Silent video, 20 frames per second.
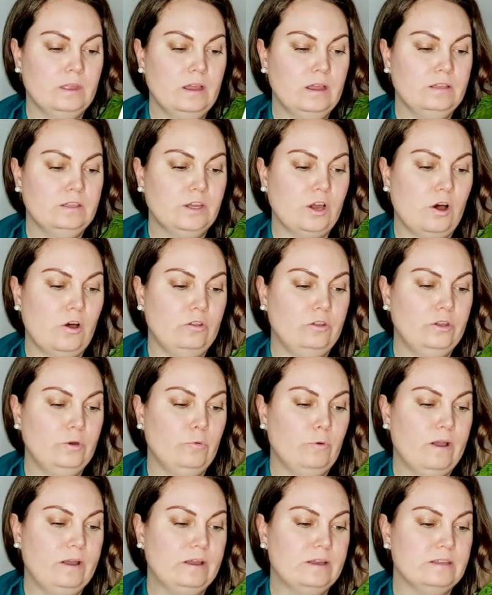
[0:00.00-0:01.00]
The only
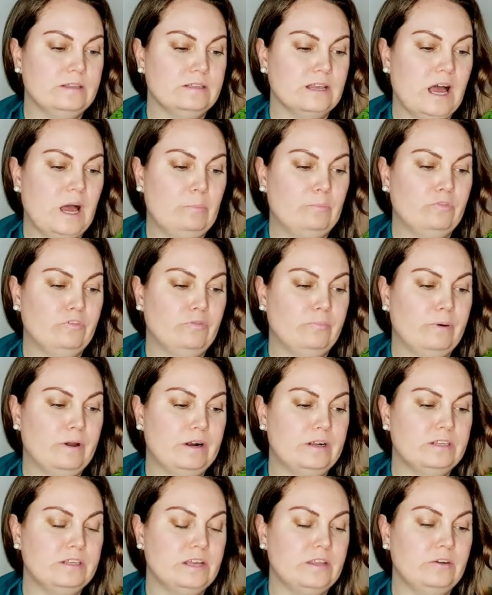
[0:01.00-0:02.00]
way is up with
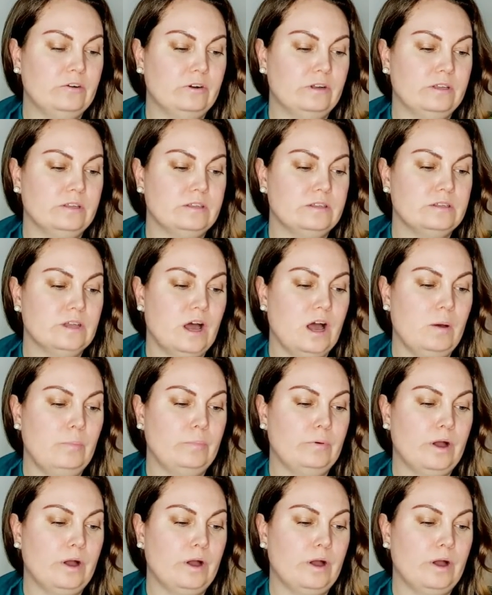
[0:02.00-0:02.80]
Percy and Reed's up,